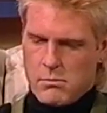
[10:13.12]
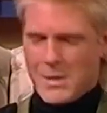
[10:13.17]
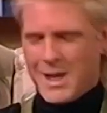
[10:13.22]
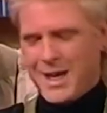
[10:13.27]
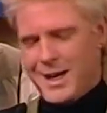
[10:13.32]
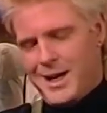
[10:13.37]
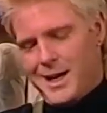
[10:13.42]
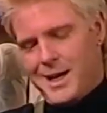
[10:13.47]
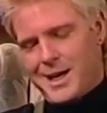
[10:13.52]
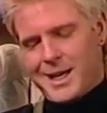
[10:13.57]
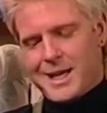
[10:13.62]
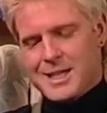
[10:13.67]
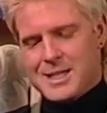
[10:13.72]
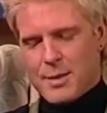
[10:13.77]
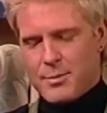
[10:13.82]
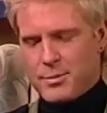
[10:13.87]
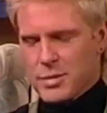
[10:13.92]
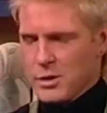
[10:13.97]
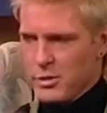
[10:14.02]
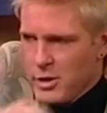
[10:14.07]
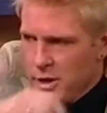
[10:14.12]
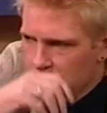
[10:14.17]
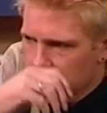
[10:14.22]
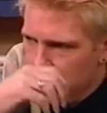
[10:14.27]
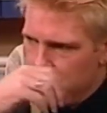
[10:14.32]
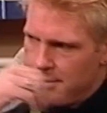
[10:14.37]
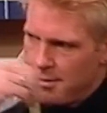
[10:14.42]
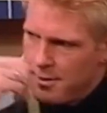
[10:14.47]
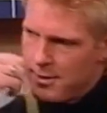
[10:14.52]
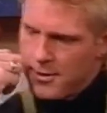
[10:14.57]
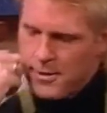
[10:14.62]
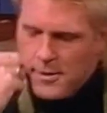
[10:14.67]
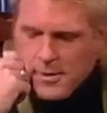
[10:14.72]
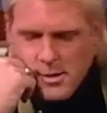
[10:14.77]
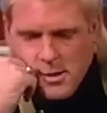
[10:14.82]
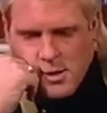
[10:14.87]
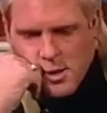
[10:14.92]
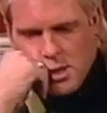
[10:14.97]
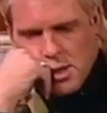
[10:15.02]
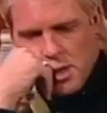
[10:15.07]
I guess I blew it.
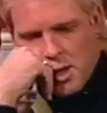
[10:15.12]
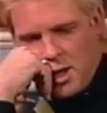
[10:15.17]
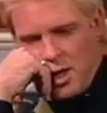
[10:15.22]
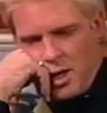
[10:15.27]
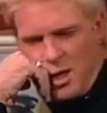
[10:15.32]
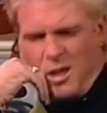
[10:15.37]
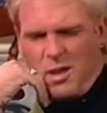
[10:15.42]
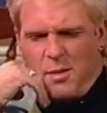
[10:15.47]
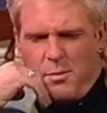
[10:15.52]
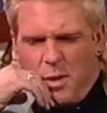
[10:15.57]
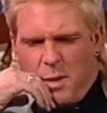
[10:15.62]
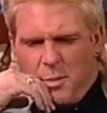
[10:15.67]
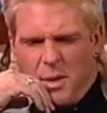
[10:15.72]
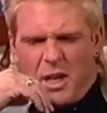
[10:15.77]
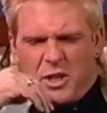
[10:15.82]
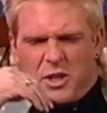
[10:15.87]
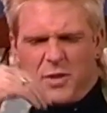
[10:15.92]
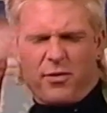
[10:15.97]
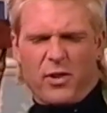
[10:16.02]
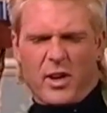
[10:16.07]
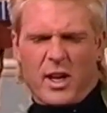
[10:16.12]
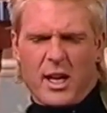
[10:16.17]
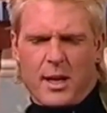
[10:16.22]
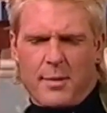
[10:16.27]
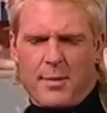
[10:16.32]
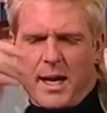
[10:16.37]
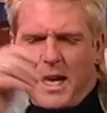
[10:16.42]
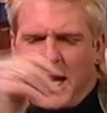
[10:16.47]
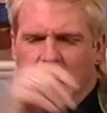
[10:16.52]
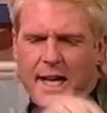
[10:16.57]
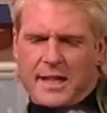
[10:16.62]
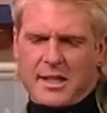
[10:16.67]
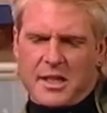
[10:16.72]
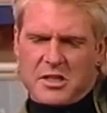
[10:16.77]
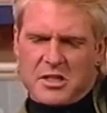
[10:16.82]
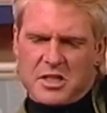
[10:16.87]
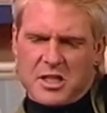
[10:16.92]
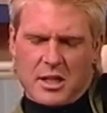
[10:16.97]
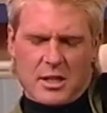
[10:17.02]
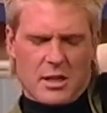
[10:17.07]
Maybe I should forget about
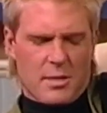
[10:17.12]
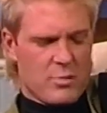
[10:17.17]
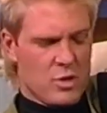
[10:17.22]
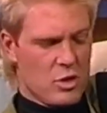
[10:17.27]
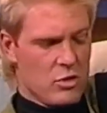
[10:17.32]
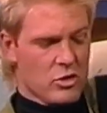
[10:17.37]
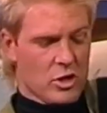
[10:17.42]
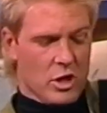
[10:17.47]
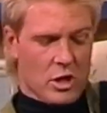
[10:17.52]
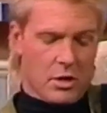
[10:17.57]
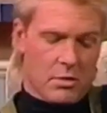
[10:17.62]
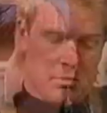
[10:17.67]
acting, stick to music.